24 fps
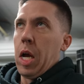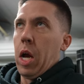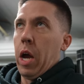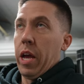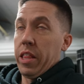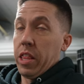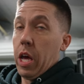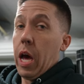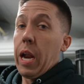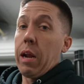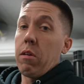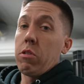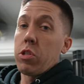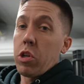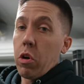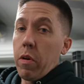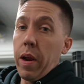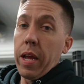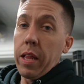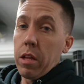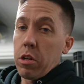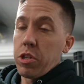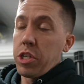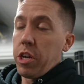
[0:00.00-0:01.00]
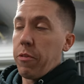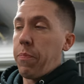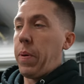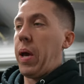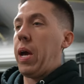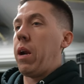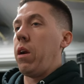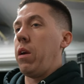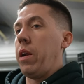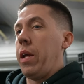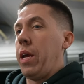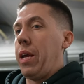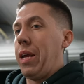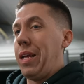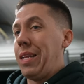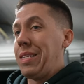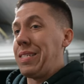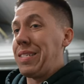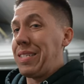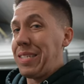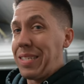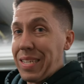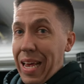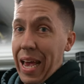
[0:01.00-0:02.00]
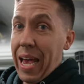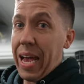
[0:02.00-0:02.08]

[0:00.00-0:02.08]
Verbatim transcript: I thought it was a regular shift pattern. It